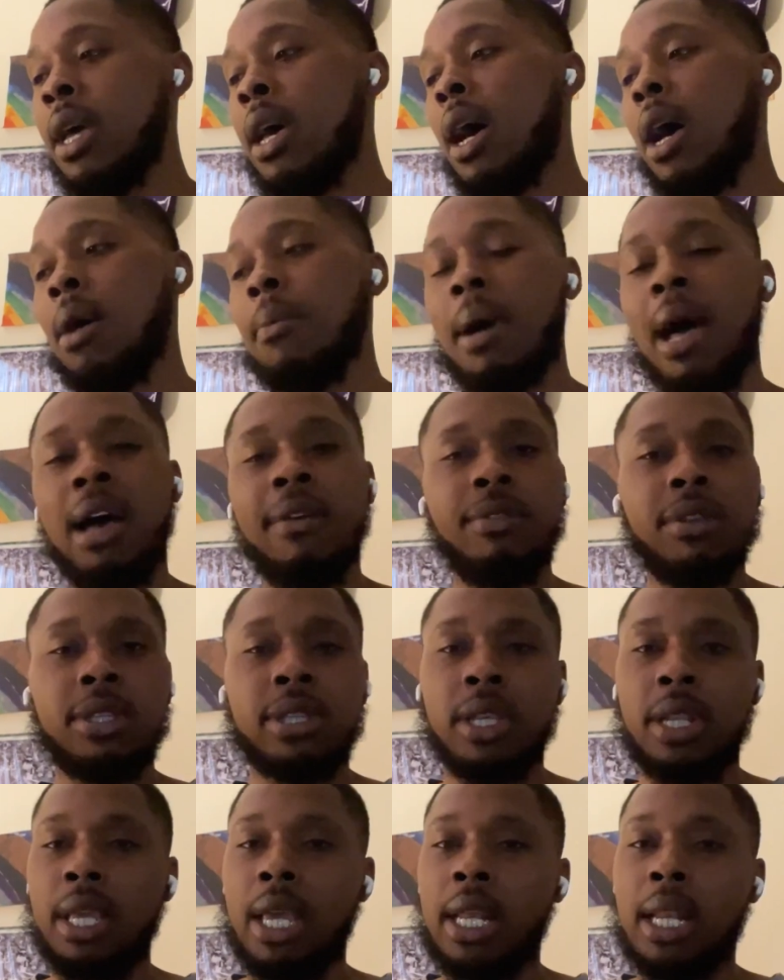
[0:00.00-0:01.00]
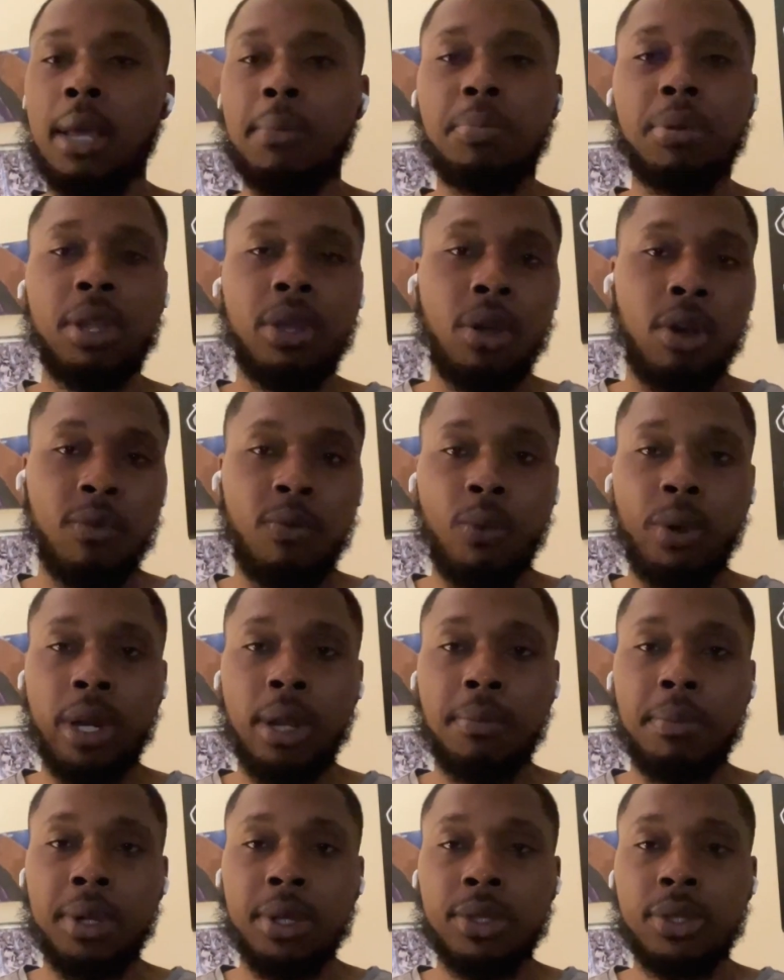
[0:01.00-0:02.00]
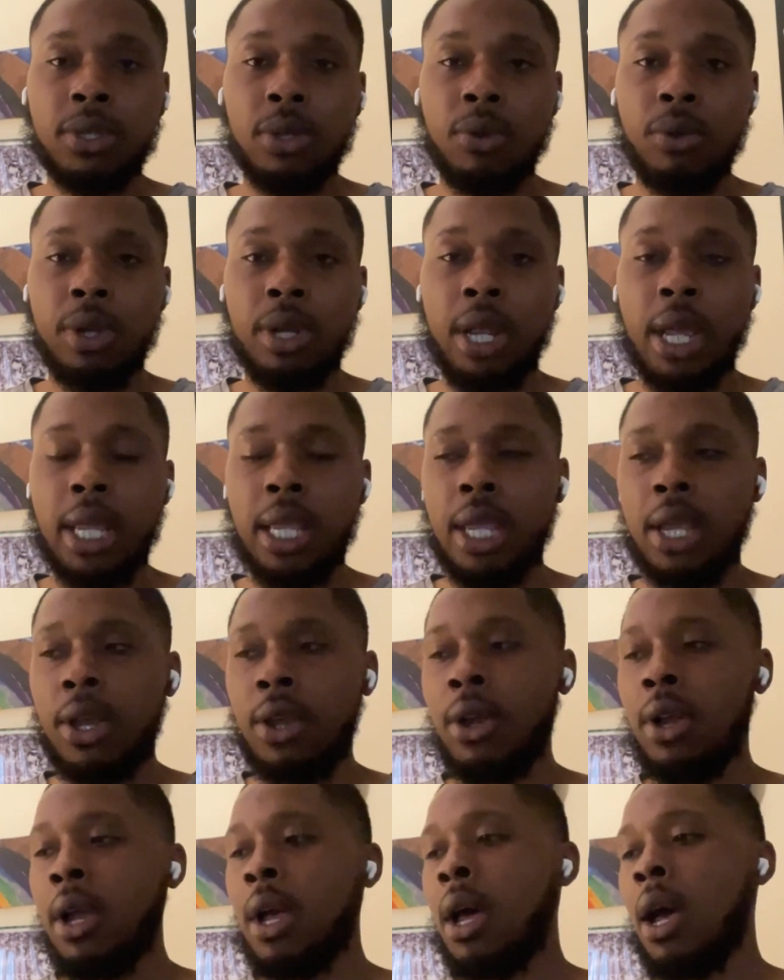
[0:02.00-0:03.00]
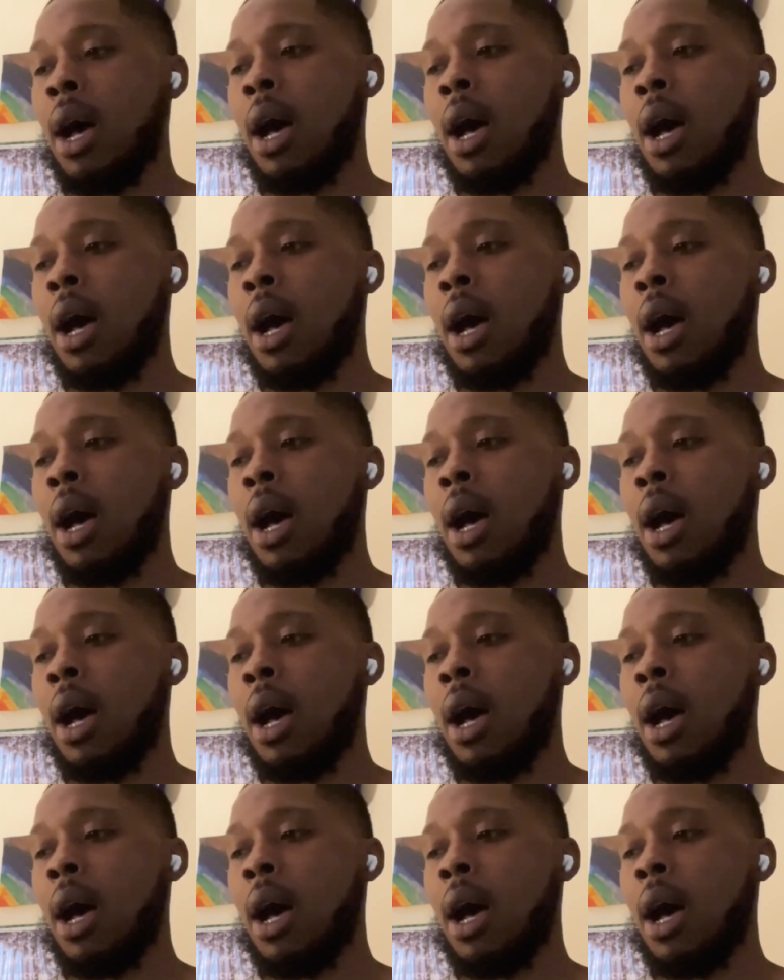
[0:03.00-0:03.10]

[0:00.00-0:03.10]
Obviously, they had that playoff win in Minnesota that year,